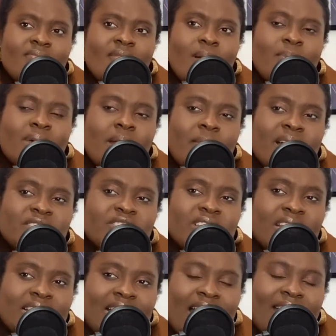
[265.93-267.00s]
But I'm actually
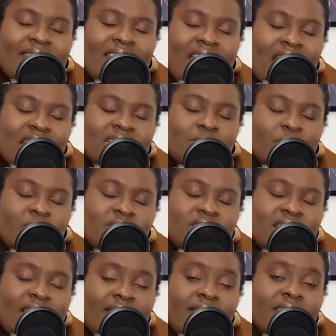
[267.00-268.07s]
glad that I experienced
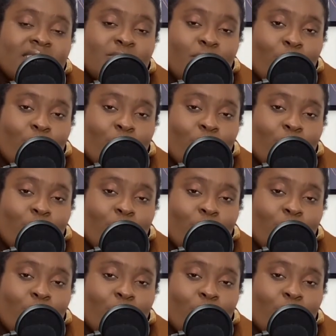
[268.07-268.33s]
it at this